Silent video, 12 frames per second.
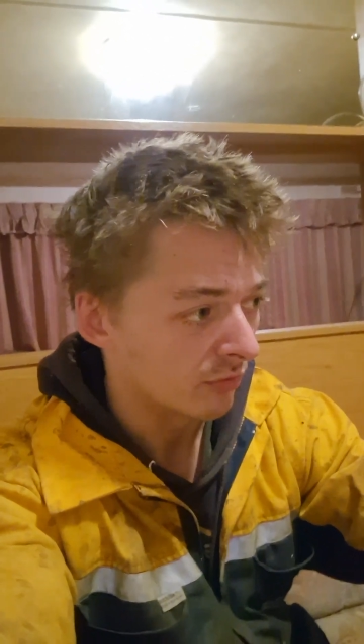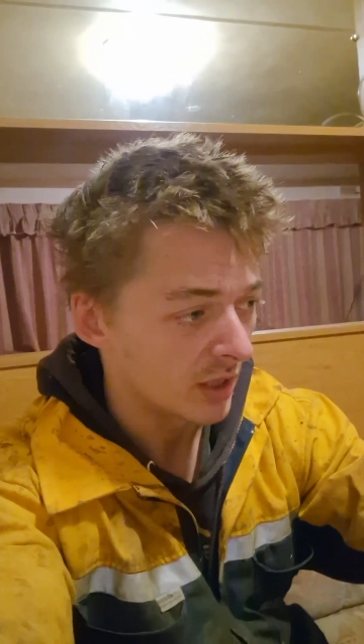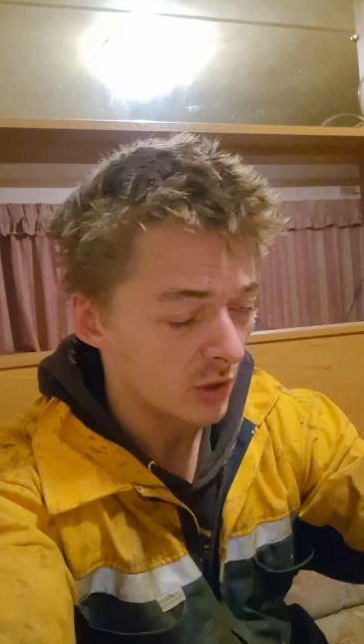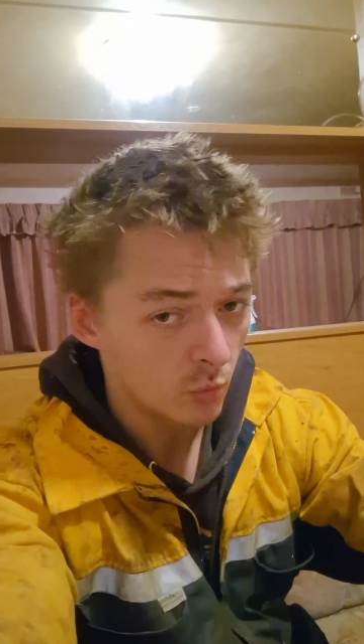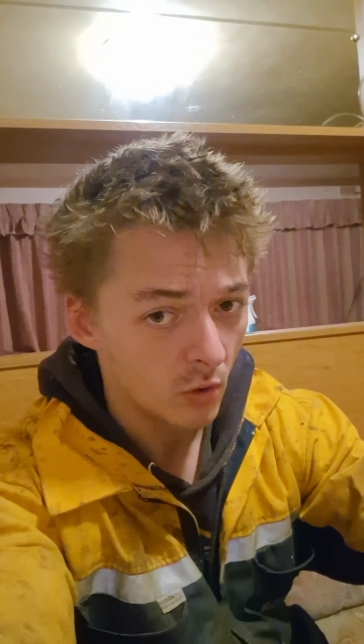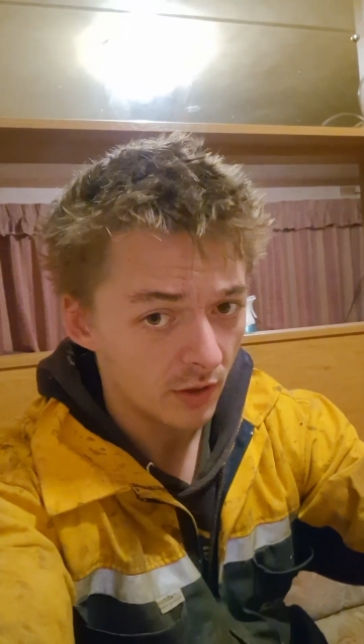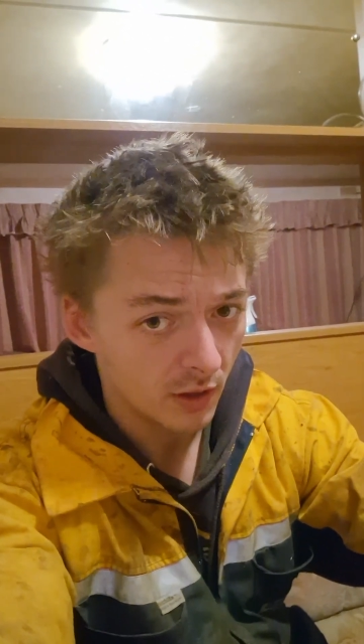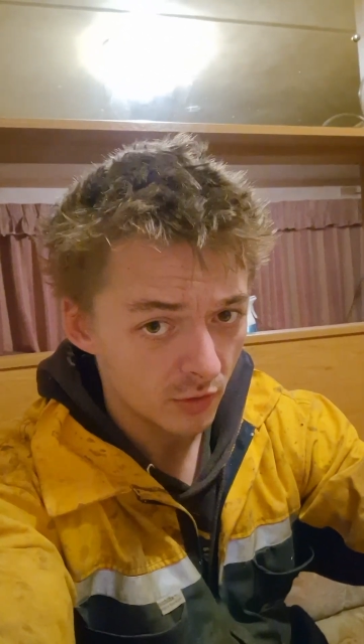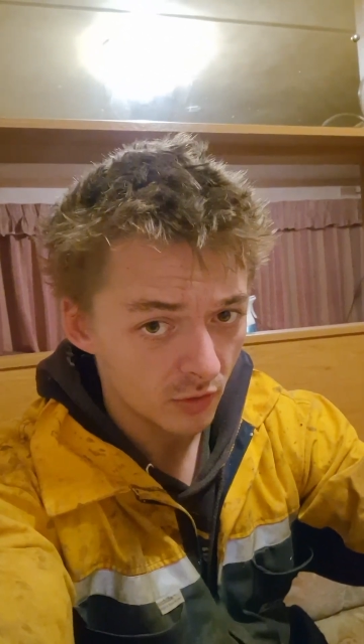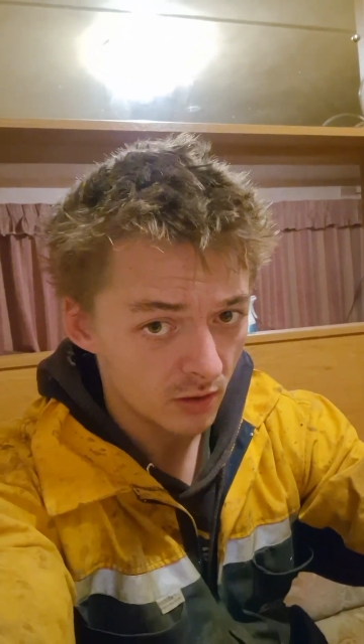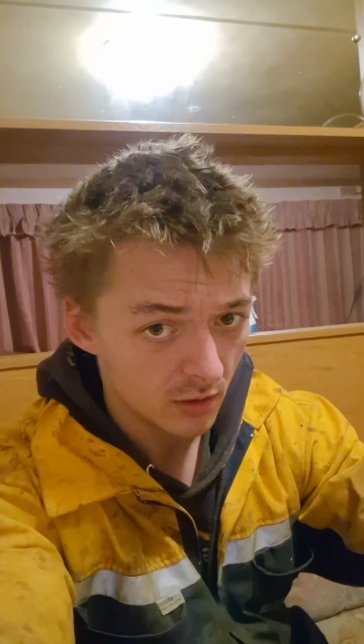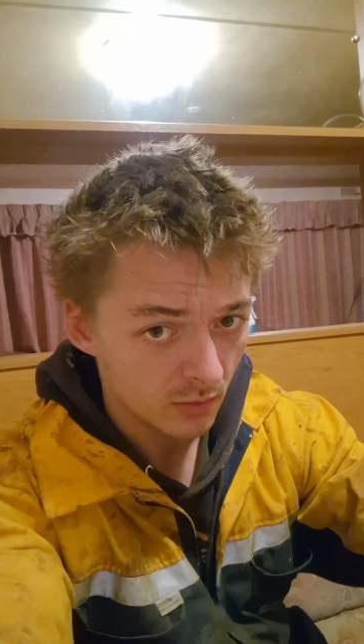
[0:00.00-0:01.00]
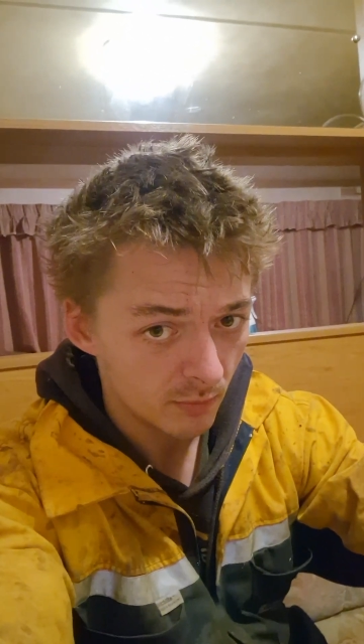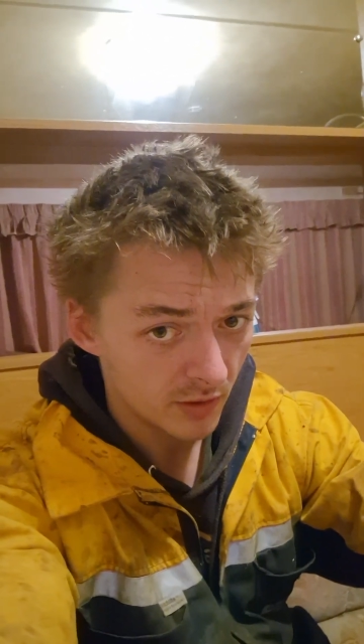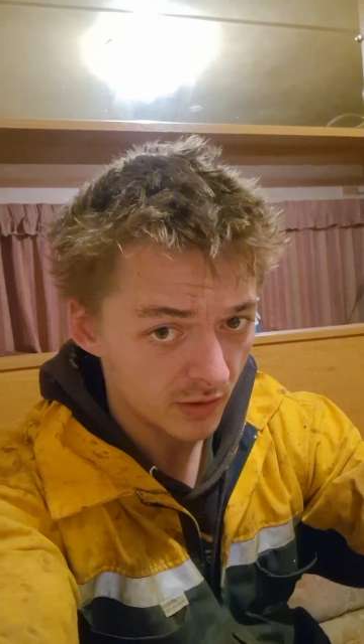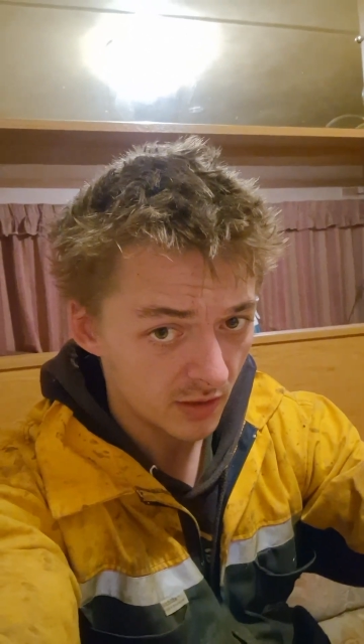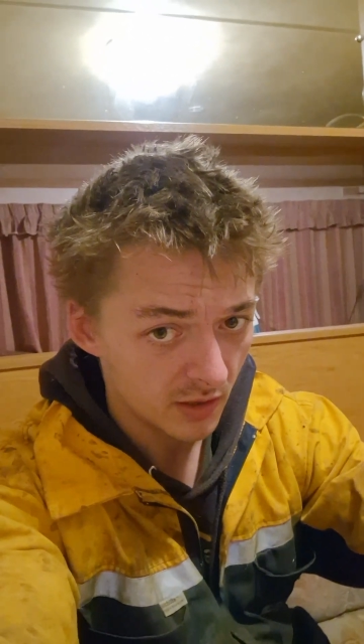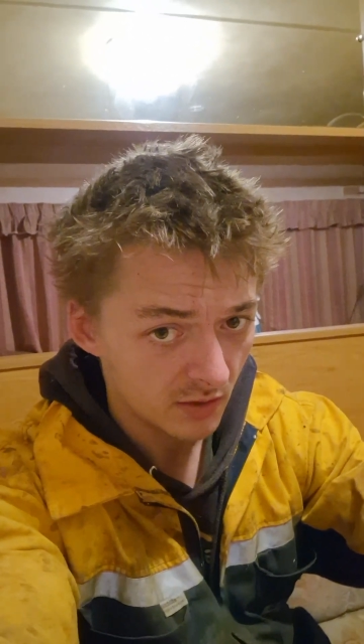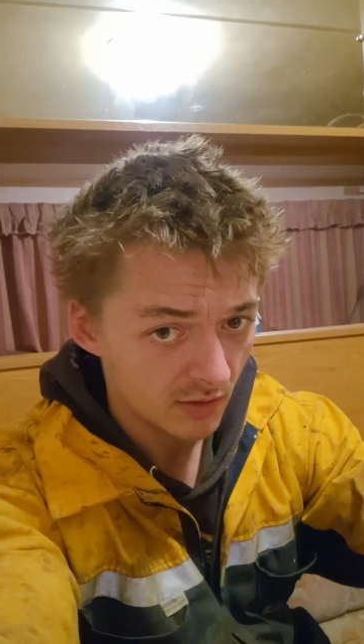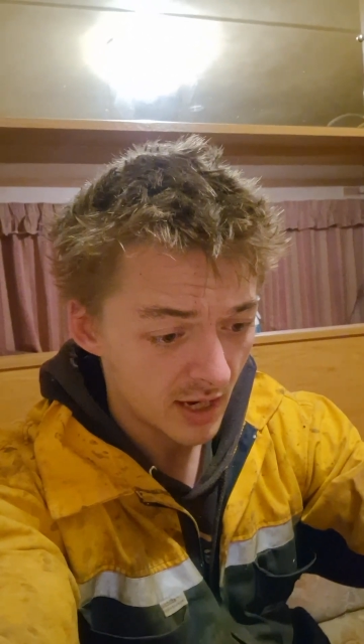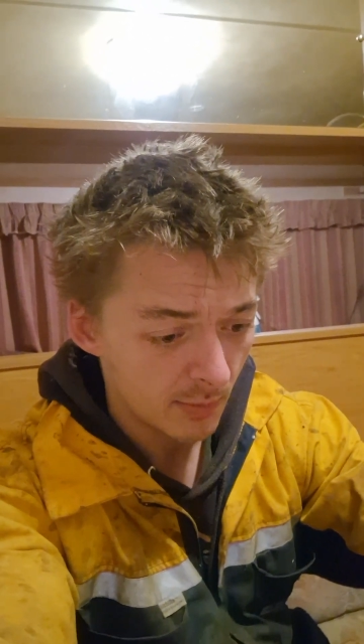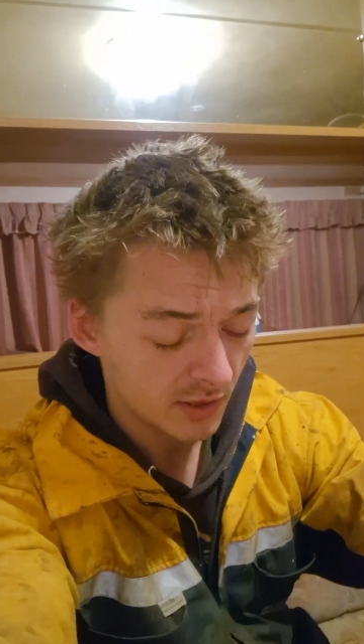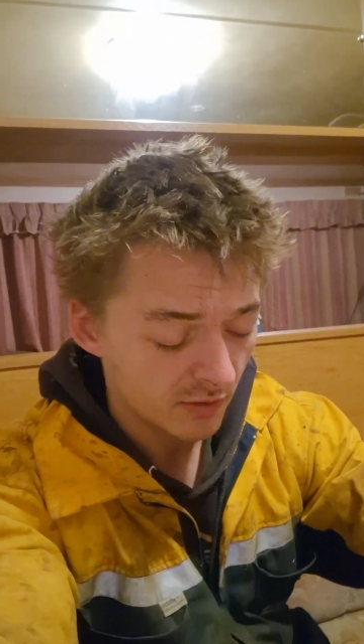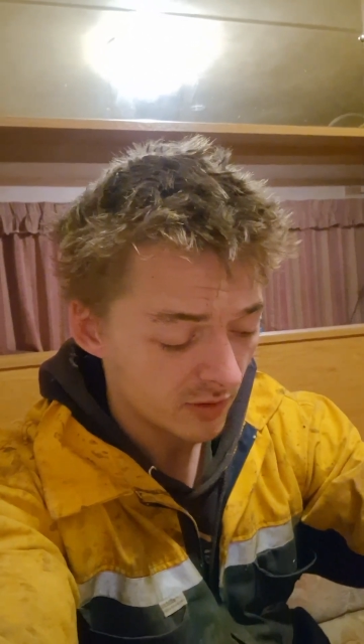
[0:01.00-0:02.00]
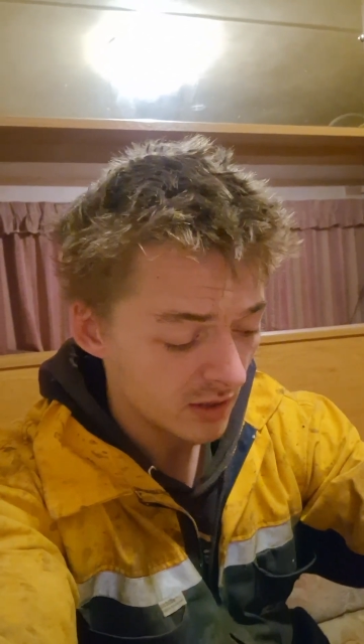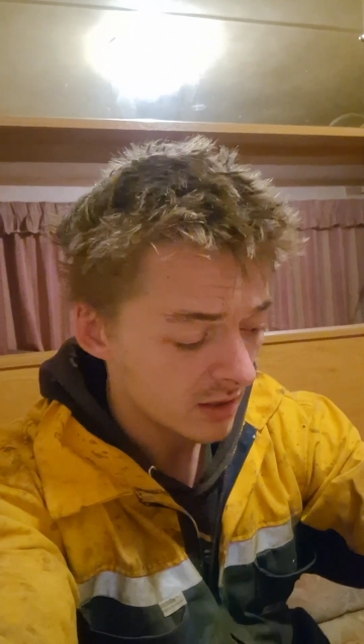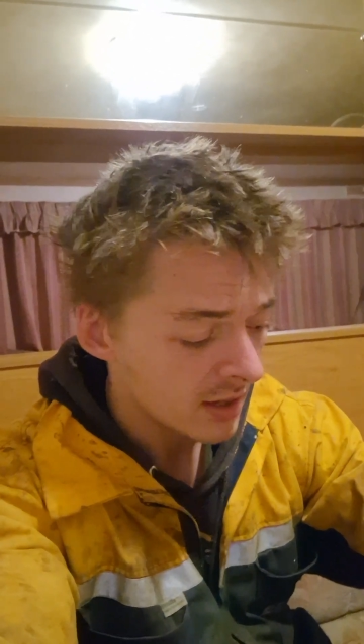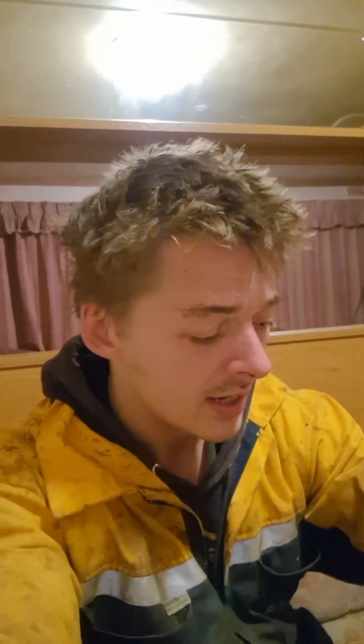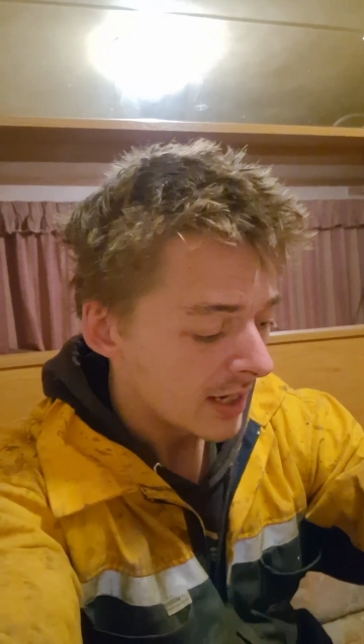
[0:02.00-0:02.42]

reach 100 kilometers into the atmosphere,